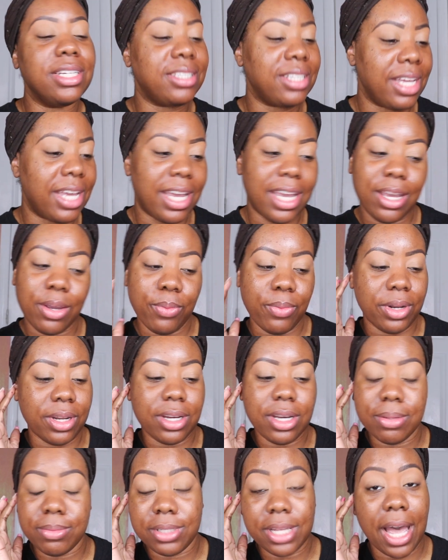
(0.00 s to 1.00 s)
is eat when it
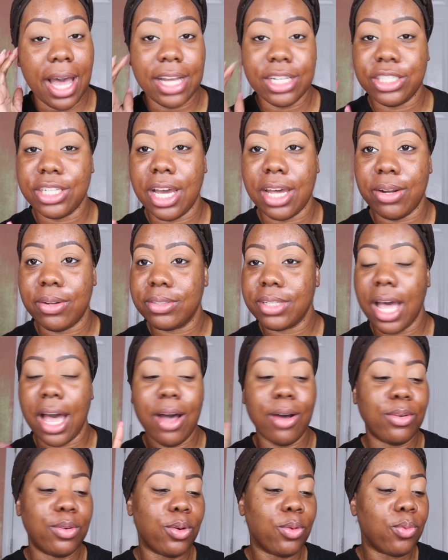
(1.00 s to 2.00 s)
comes to eyeshadows.
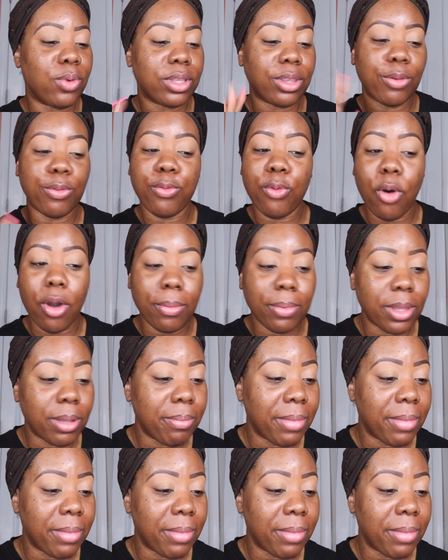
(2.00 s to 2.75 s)
I don't know what the formula